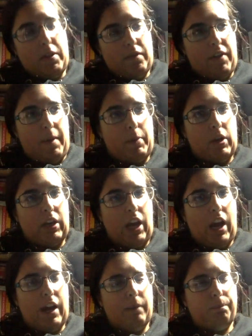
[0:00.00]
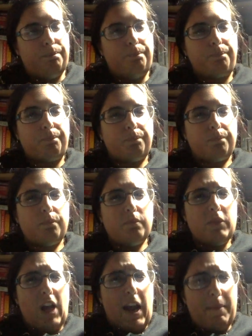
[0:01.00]
of that book. I'm
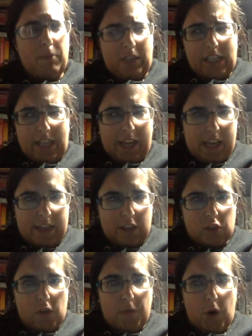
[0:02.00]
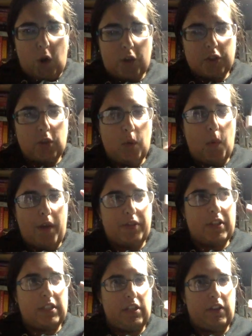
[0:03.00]
really liking that so far. Also, what
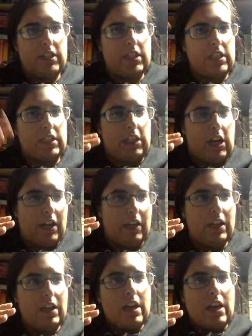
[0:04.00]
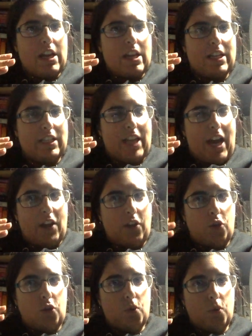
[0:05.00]
this series has done is that
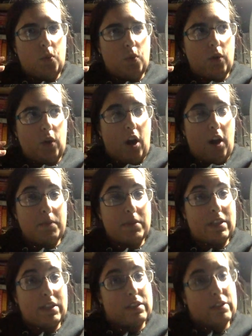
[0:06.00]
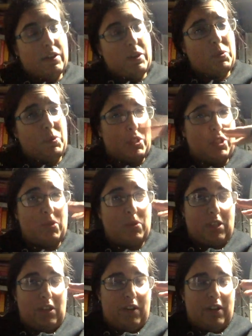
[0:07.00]
you come to this series with 2
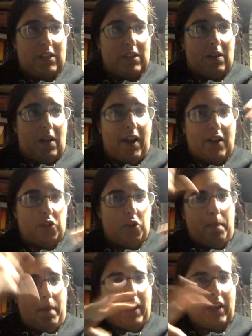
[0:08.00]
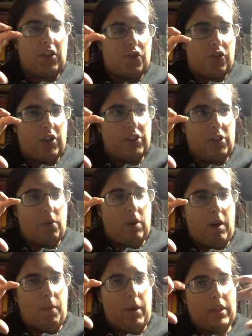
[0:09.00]
series as your back history. So you
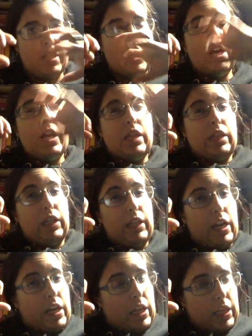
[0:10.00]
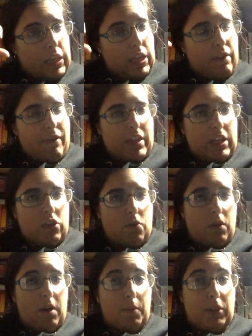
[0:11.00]
come with The Lightning Thief, and then you
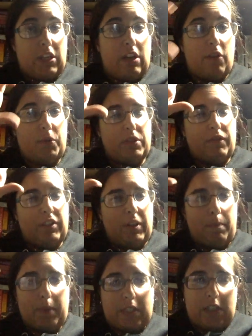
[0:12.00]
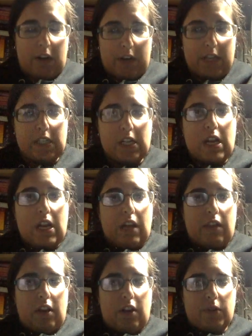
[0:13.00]
come with the Heroes of Olympus series.
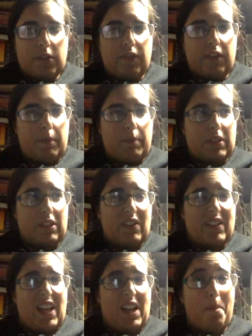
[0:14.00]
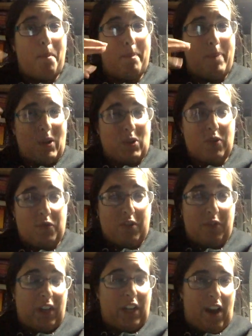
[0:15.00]
And the Heroes of Olympus series had a bunch of
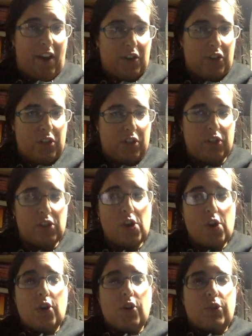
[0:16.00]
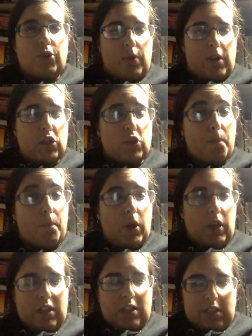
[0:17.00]
different characters. So each
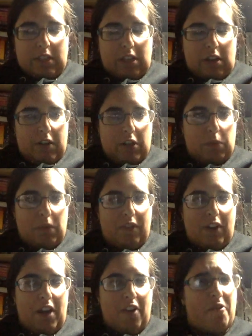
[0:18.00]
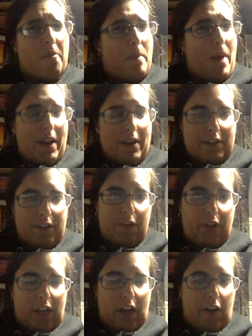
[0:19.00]
book in this series, we've kind of met
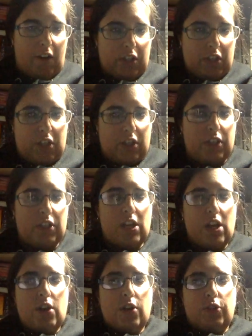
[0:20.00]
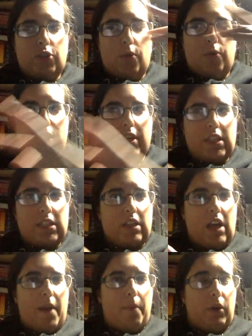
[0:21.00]
different characters. So this
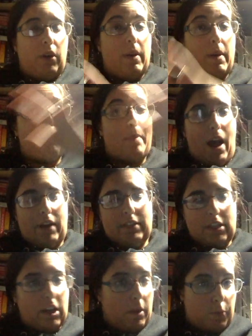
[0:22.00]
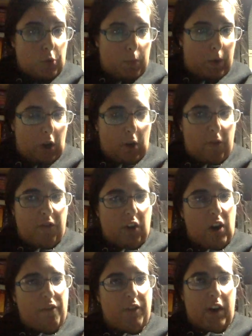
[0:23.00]
time we're going back to Camp Jupiter for
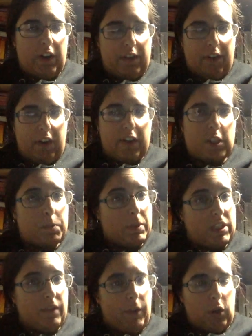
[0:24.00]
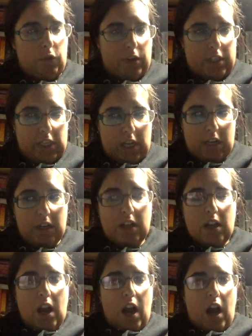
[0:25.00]
a very, very specific reason.
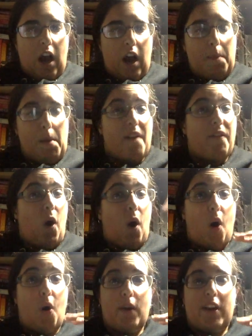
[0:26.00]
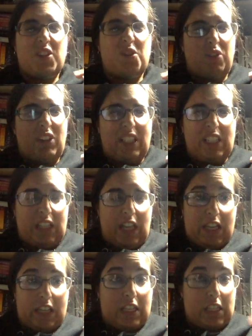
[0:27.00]
I've always really
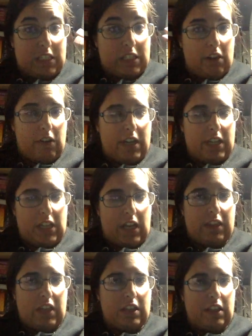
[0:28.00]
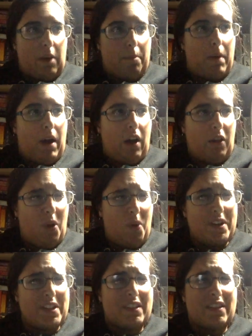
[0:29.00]
liked this series. I think that Apollo
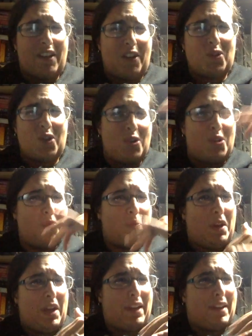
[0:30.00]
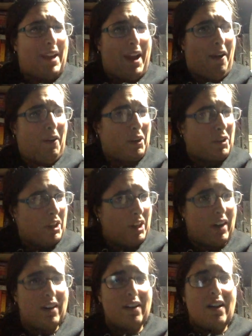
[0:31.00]
is such a unique character.